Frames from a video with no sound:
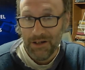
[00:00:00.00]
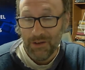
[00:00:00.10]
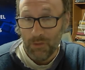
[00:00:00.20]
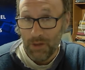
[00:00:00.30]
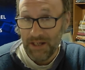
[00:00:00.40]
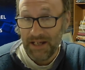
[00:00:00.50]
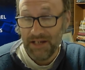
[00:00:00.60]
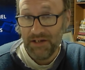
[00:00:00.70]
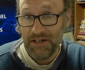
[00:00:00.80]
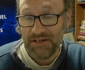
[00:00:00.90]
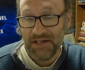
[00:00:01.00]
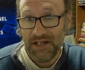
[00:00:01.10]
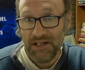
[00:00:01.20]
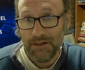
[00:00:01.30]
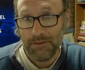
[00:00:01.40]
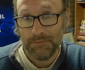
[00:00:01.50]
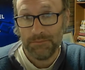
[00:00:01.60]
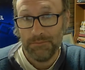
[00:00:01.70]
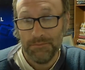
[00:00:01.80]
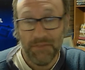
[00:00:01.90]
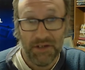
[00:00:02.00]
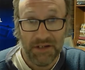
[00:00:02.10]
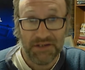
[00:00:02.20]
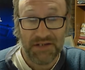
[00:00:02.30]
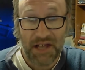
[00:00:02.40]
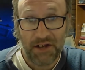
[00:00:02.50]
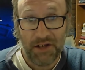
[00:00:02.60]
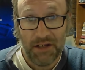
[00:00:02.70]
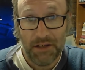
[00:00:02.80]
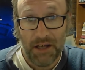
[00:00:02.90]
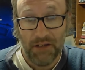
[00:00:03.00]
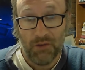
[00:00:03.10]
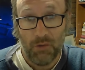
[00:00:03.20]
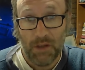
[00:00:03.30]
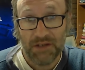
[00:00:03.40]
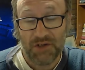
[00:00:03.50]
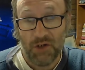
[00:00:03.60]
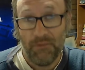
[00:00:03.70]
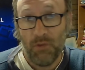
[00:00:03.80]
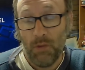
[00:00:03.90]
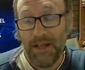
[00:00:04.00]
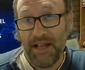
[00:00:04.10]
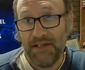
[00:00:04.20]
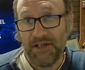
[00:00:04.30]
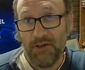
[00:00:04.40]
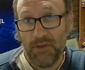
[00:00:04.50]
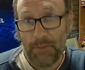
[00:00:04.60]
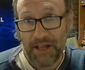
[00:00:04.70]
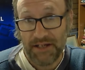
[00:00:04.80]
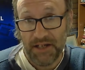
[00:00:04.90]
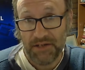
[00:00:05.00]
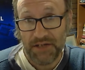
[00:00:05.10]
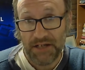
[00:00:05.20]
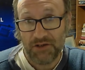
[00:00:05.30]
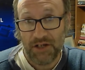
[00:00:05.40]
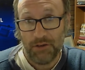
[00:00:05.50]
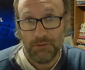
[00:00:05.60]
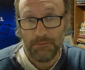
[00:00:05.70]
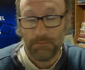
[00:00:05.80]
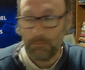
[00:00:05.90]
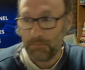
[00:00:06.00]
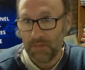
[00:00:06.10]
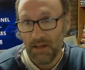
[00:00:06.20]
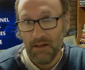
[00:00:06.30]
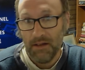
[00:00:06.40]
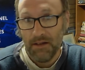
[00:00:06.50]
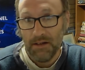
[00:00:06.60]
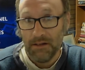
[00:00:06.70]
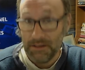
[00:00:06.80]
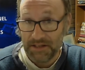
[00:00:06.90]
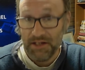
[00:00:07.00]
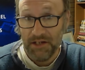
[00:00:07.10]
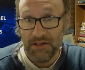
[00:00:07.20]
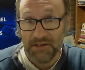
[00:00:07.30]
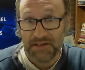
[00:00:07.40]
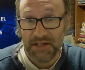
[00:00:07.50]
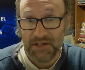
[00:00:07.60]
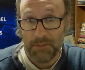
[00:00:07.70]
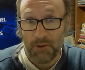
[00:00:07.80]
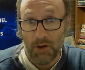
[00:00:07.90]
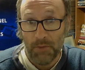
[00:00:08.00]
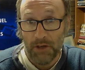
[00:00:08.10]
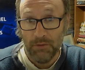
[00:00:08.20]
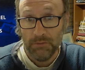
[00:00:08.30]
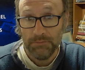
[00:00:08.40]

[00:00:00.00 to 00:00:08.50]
The weekend is here. It is Saturday. As always, time for weekends here at the Backyard Tech Channel. Let's get into the Saturday promo.